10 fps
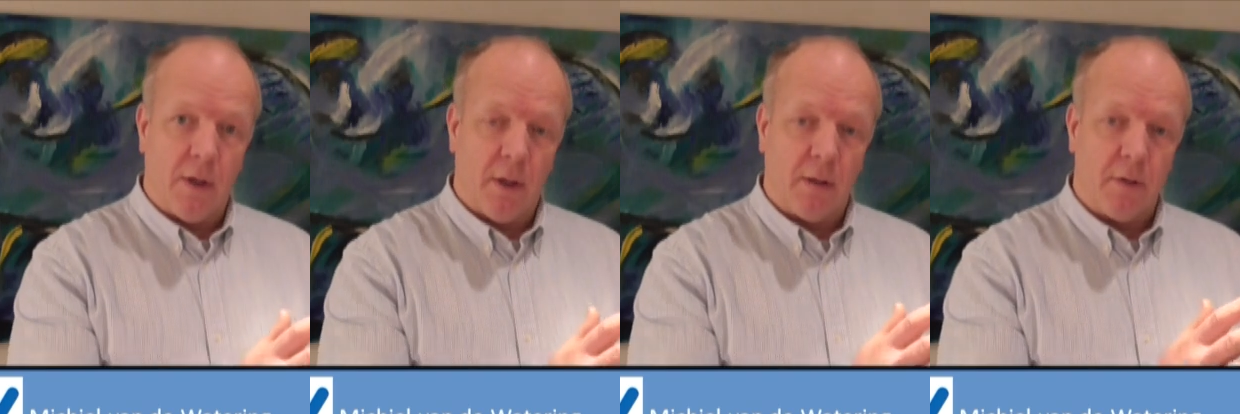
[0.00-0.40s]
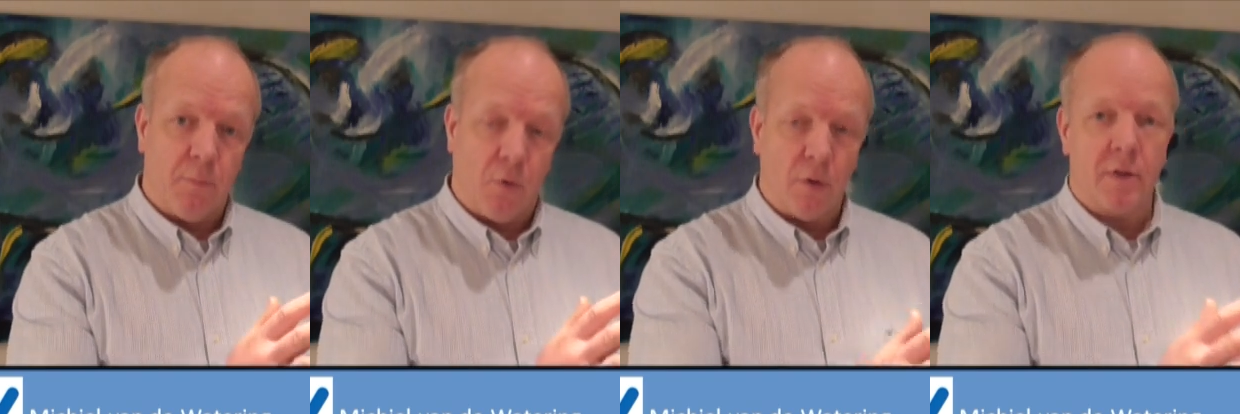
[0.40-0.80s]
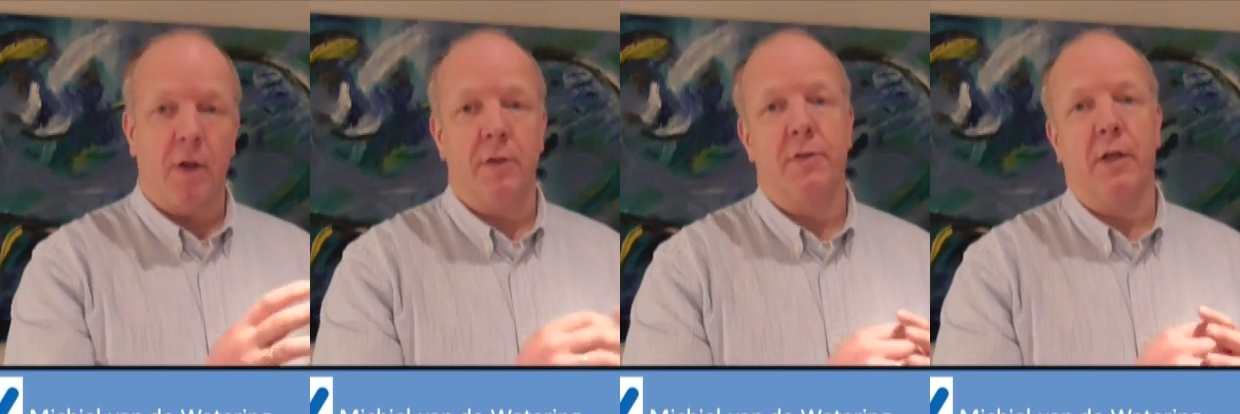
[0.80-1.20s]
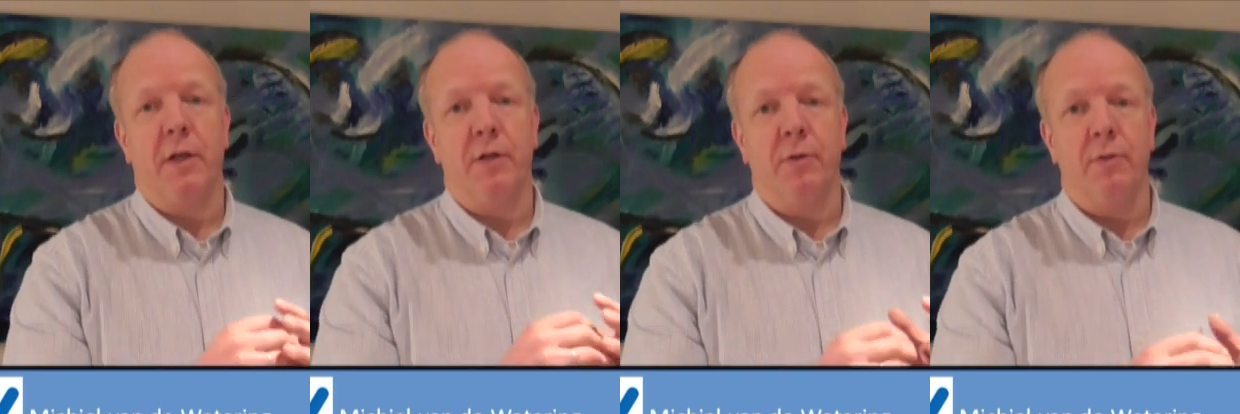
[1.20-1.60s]
uh, broadcast
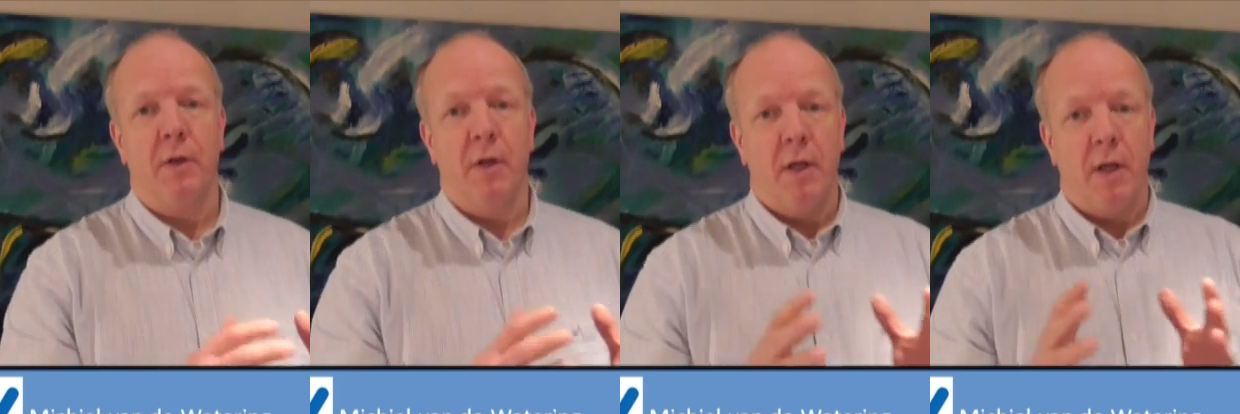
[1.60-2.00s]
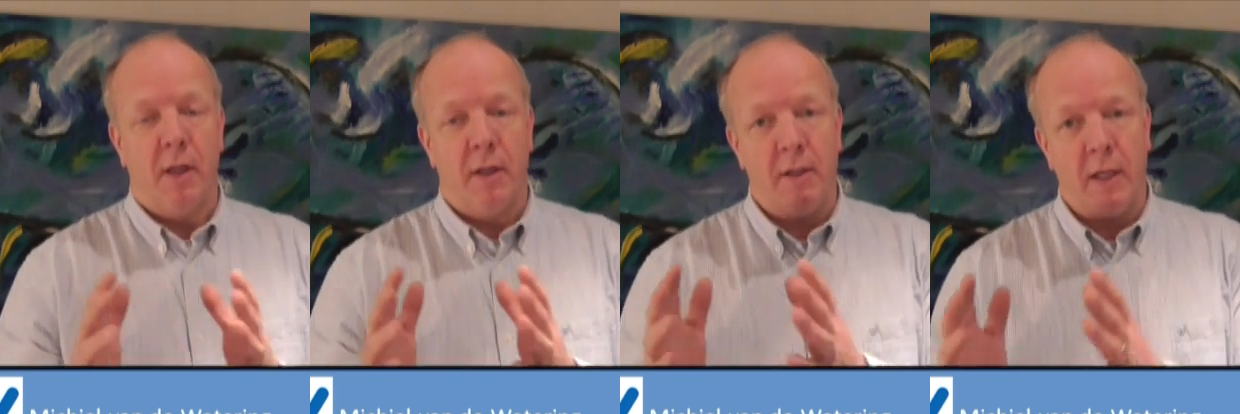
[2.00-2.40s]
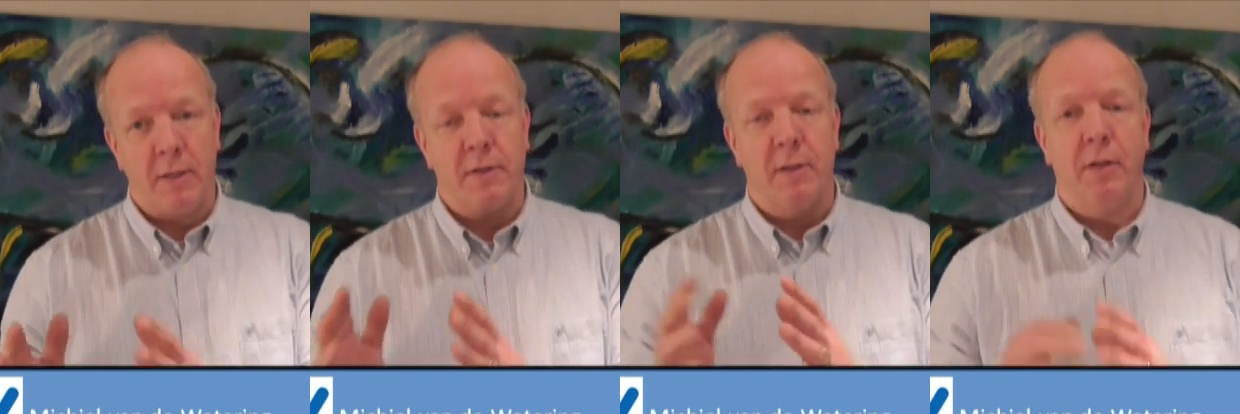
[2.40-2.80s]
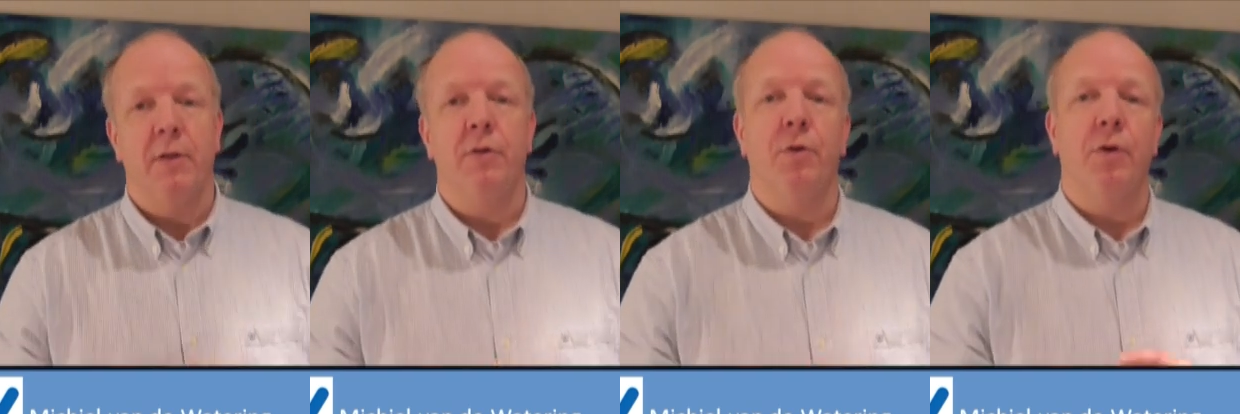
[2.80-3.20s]
schedule next
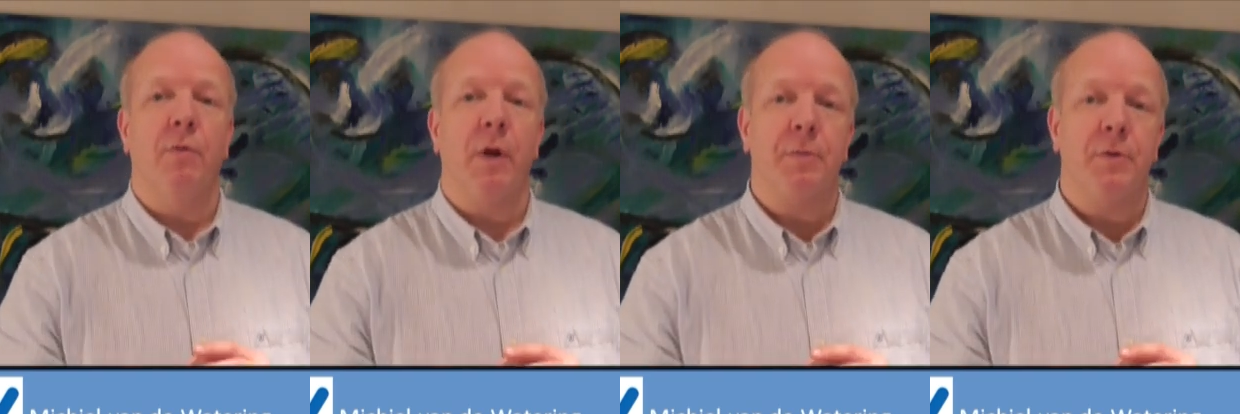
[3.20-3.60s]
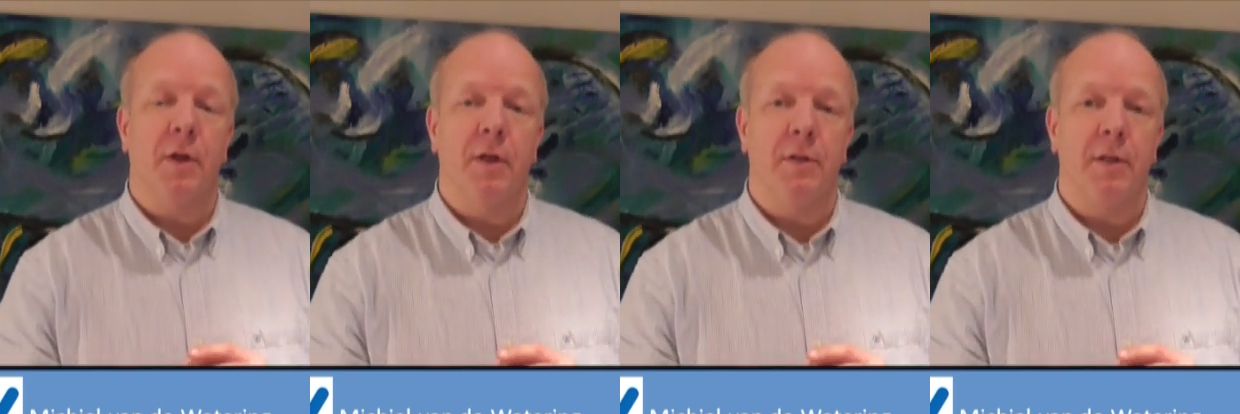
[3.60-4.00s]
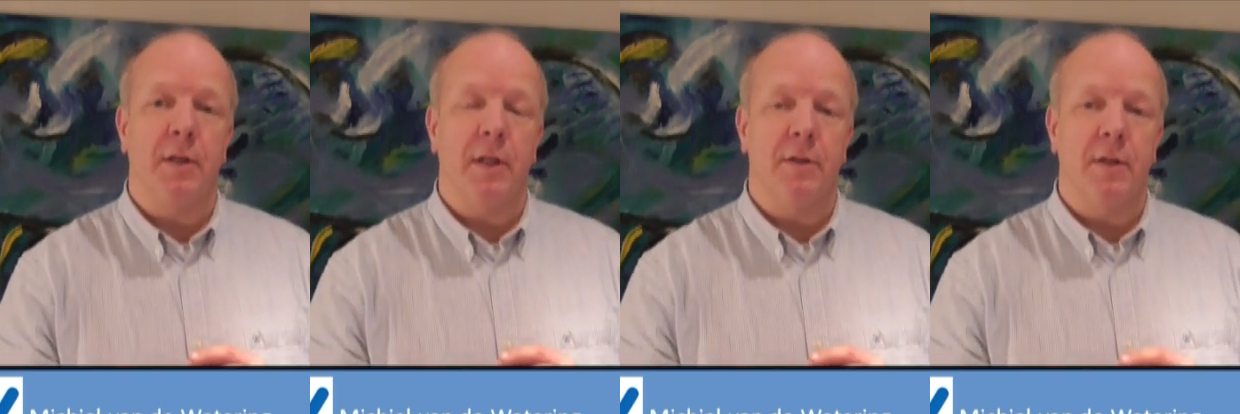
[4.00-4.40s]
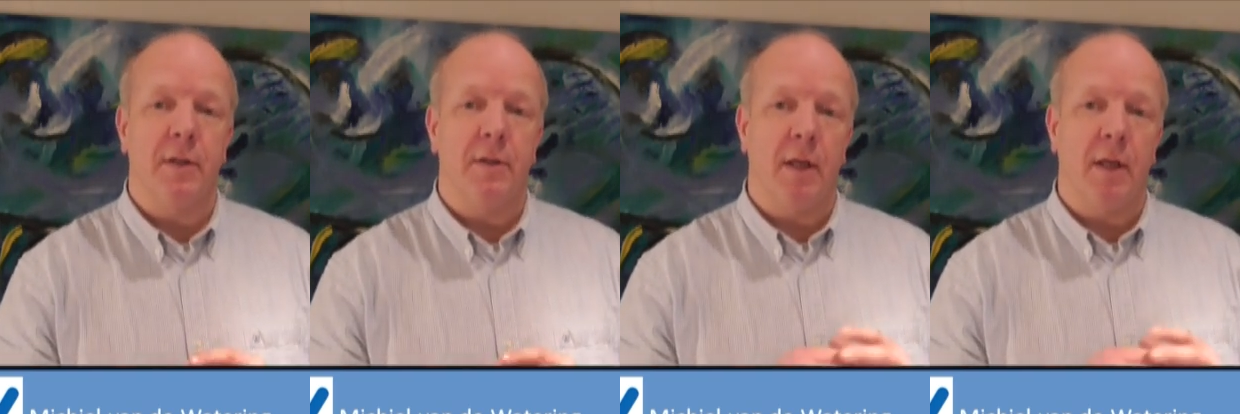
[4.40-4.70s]
to your web uh, statistics.